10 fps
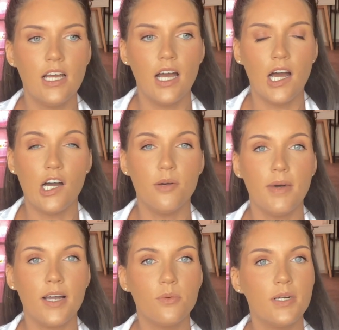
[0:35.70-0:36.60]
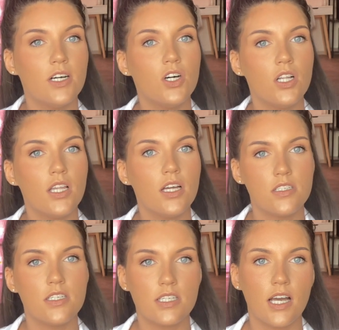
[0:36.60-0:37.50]
I will
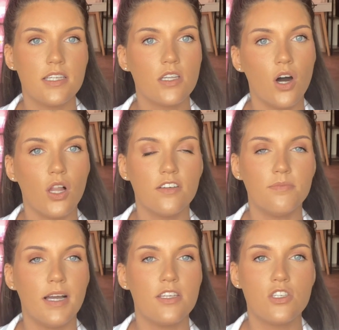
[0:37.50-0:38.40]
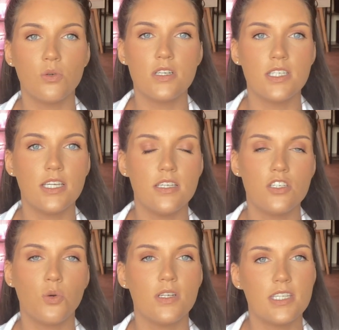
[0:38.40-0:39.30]
discuss all of my sources
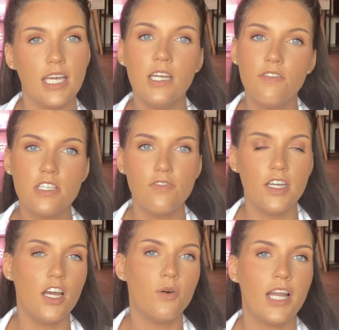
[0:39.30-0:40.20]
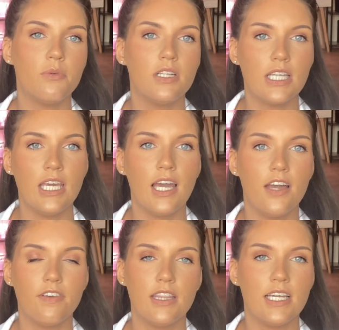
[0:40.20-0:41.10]
towards the end of this video, and I will link
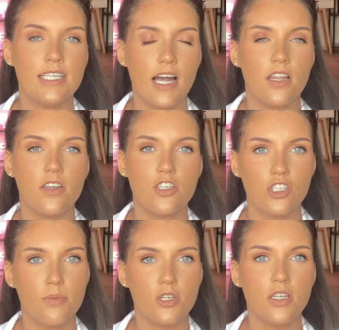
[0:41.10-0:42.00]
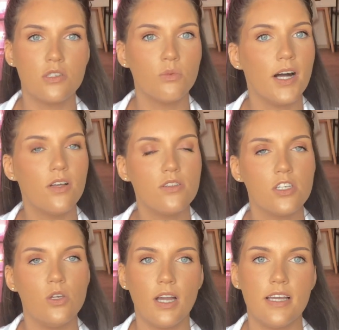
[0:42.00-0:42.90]
everything down in the description as well, so
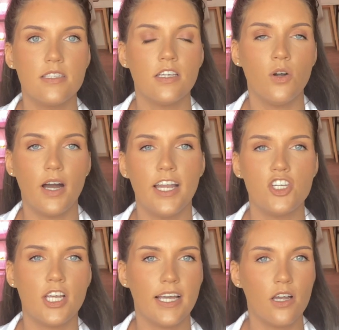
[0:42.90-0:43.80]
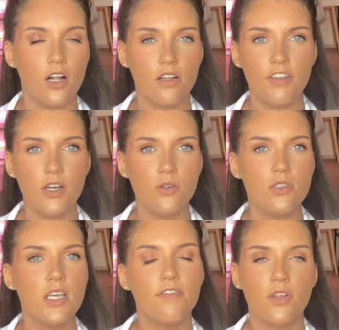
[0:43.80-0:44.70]
you guys can go ahead and check out all of those
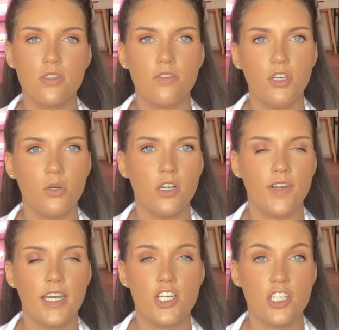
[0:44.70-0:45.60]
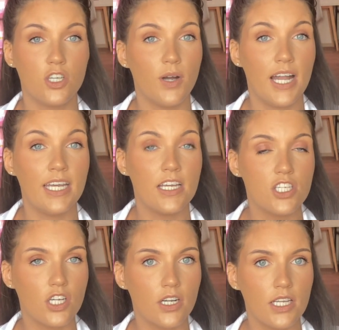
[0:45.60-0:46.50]
for those of you who are ready to just go ahead and get
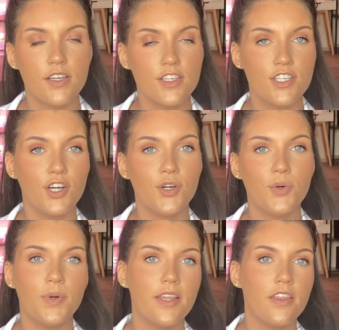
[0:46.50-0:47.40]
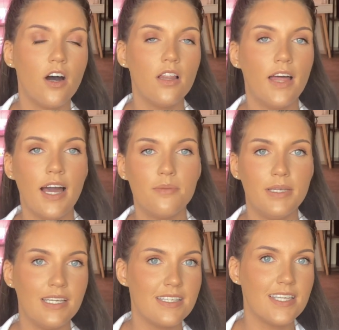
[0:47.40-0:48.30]
started. So with all that
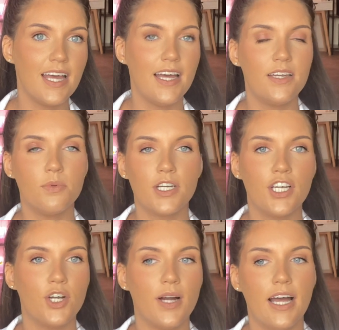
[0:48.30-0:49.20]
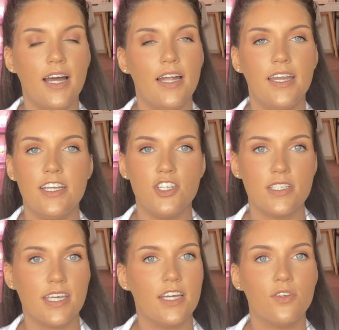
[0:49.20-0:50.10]
being said, we're going to go ahead and
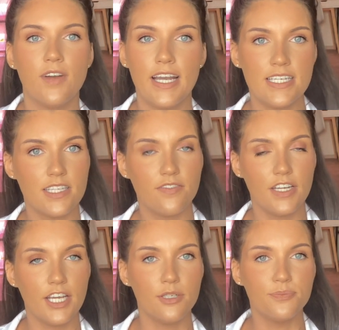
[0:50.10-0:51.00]
just get right into the video.